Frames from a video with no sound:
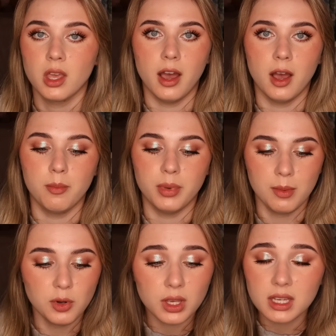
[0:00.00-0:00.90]
But let
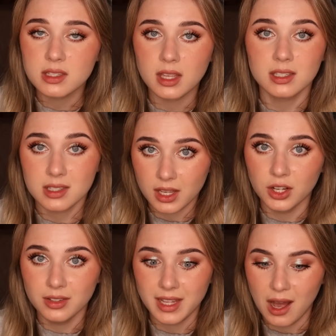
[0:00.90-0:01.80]
me know what you guys think
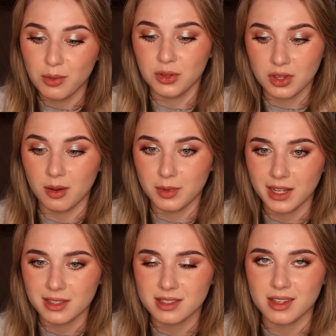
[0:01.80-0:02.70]
still, now with all the
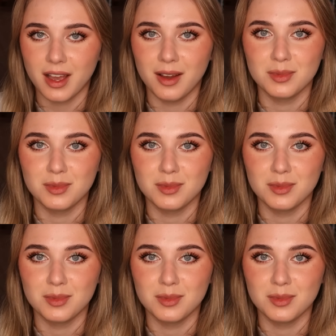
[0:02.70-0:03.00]
updates.